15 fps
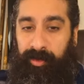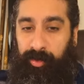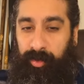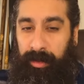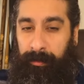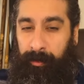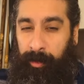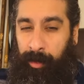
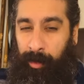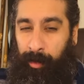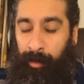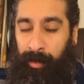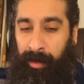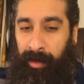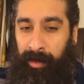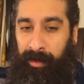stream
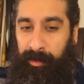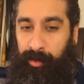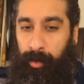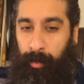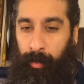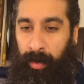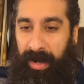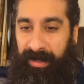go
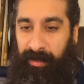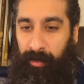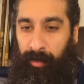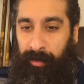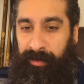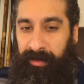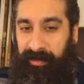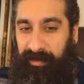to wider
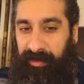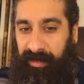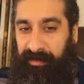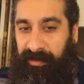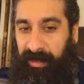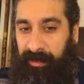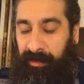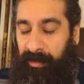
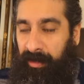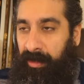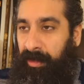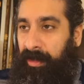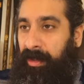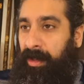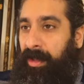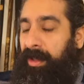audiences. And
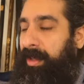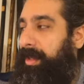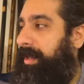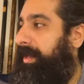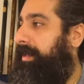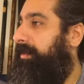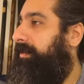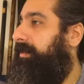
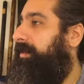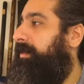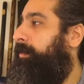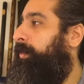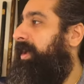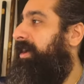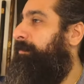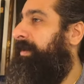
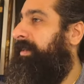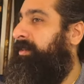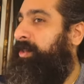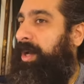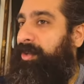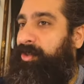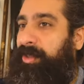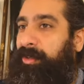we have been
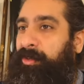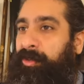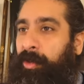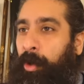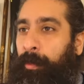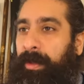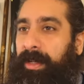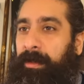touching
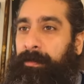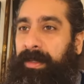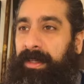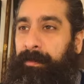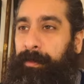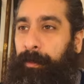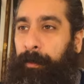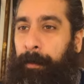so many
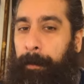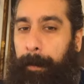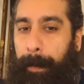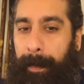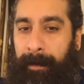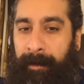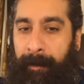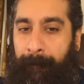people,
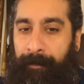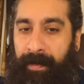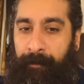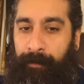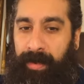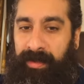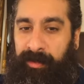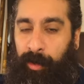
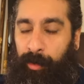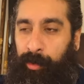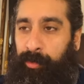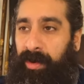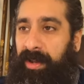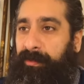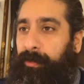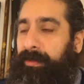and they're so
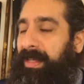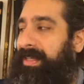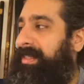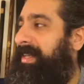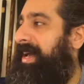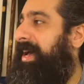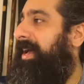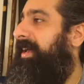grateful
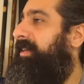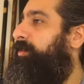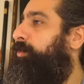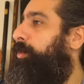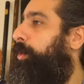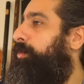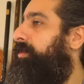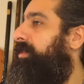that Yah has
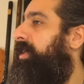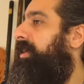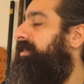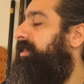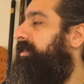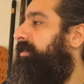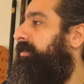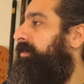chosen
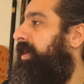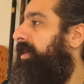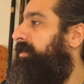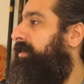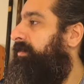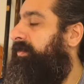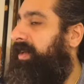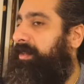us as
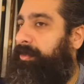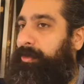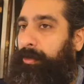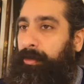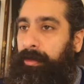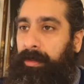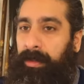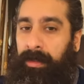a
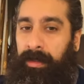vessel,